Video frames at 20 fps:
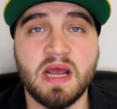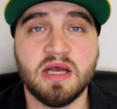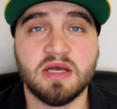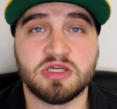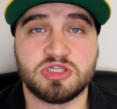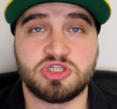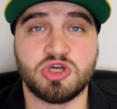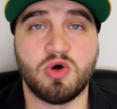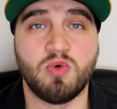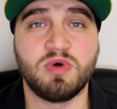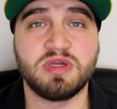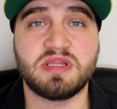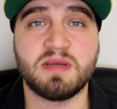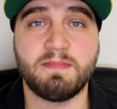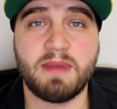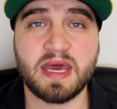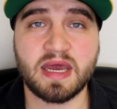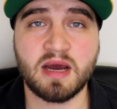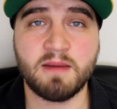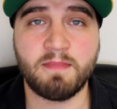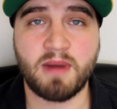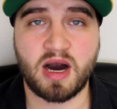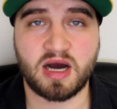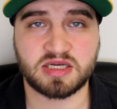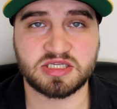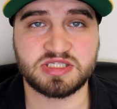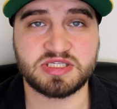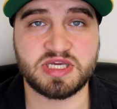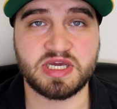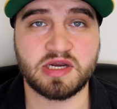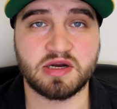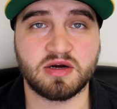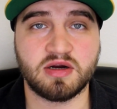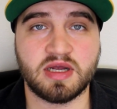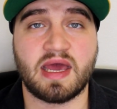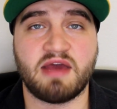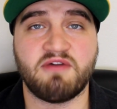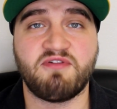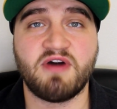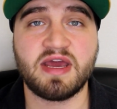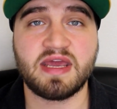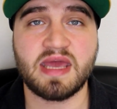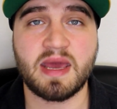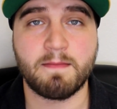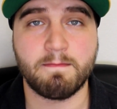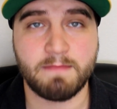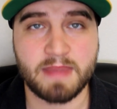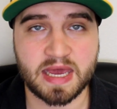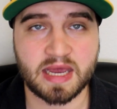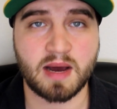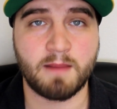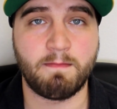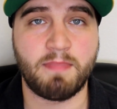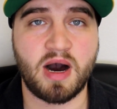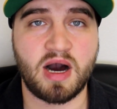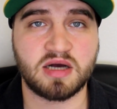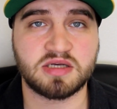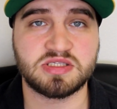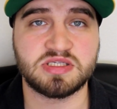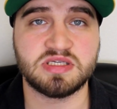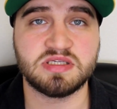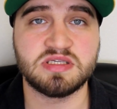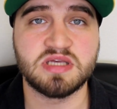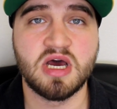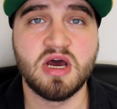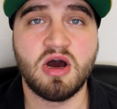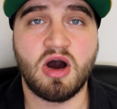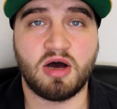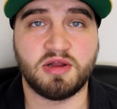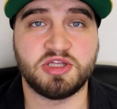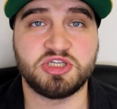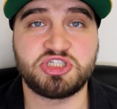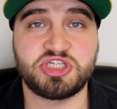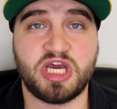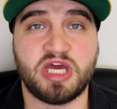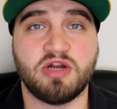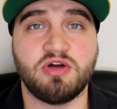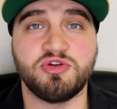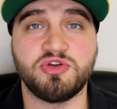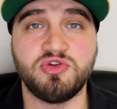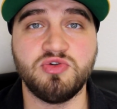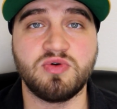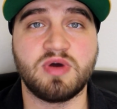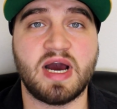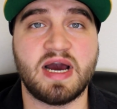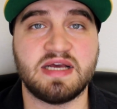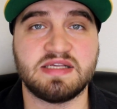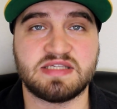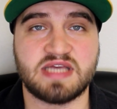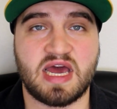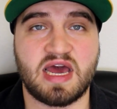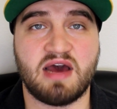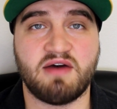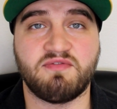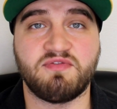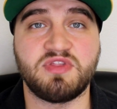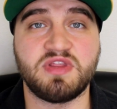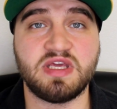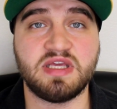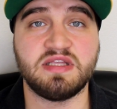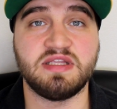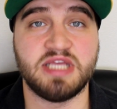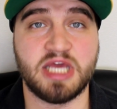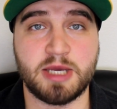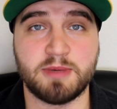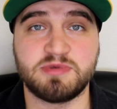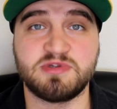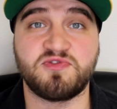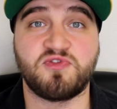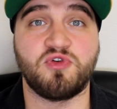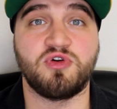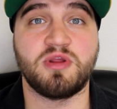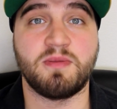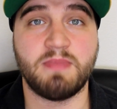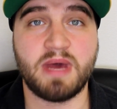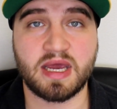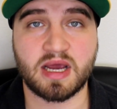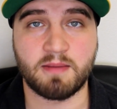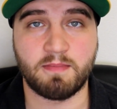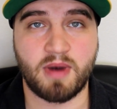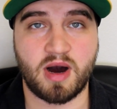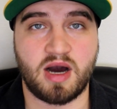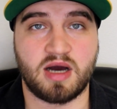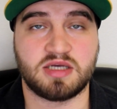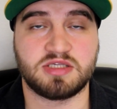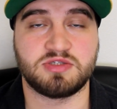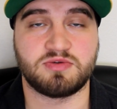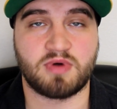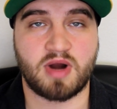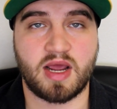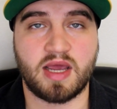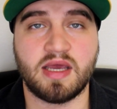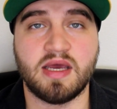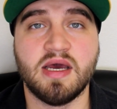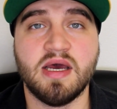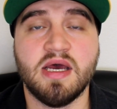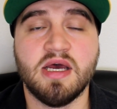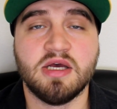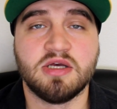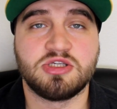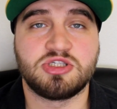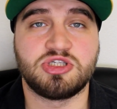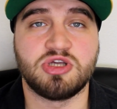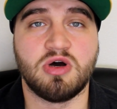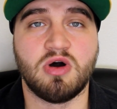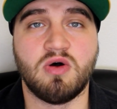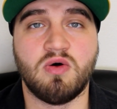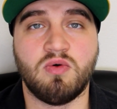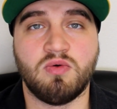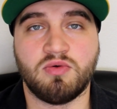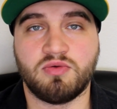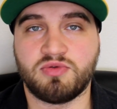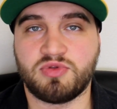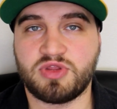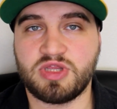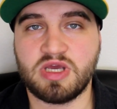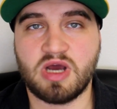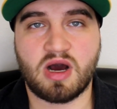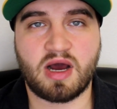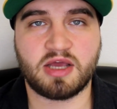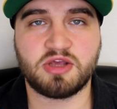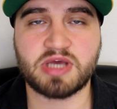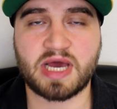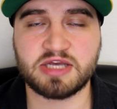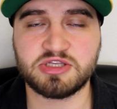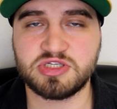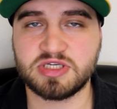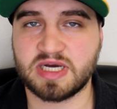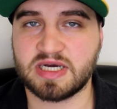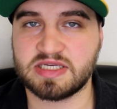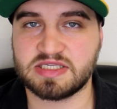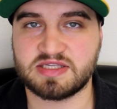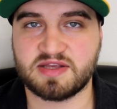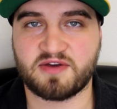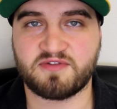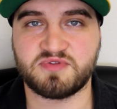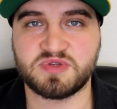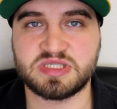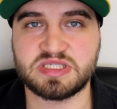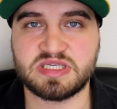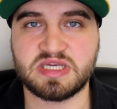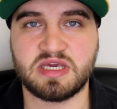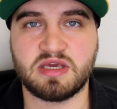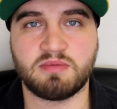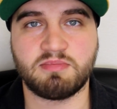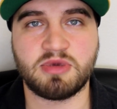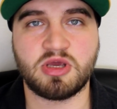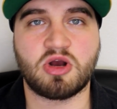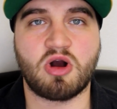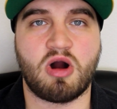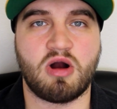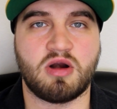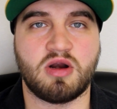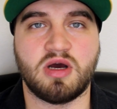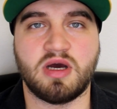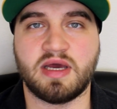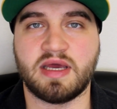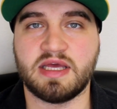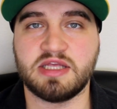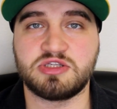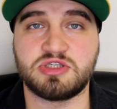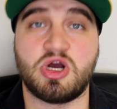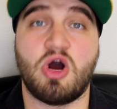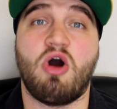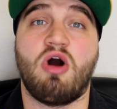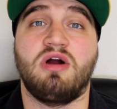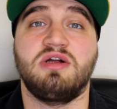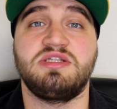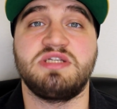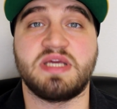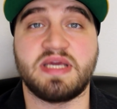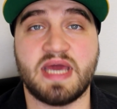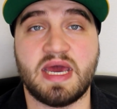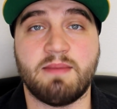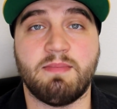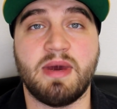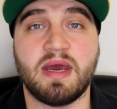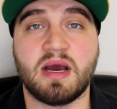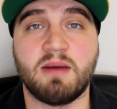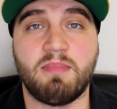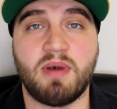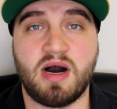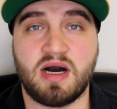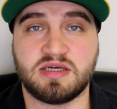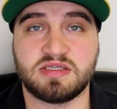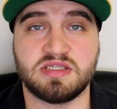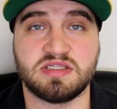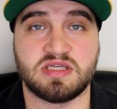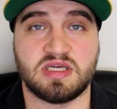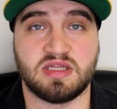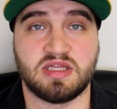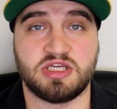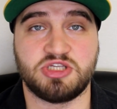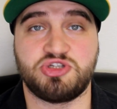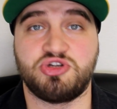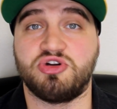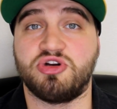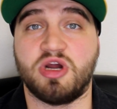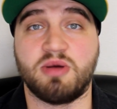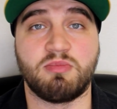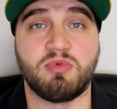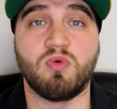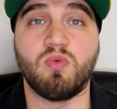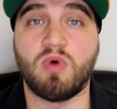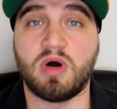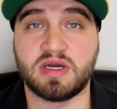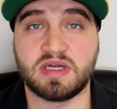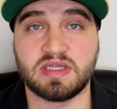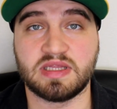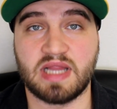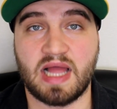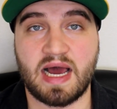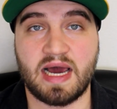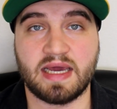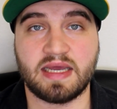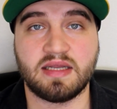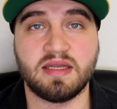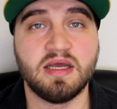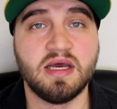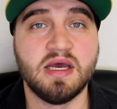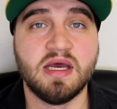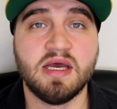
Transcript: So with the Mega Box tier, if I get Mega Boxes on the channel, you guys have the dibs for the Mega Box, right? So as you guys have been seeing me card hunt, it's hard to get Mega Boxes unless you're number 1 in line.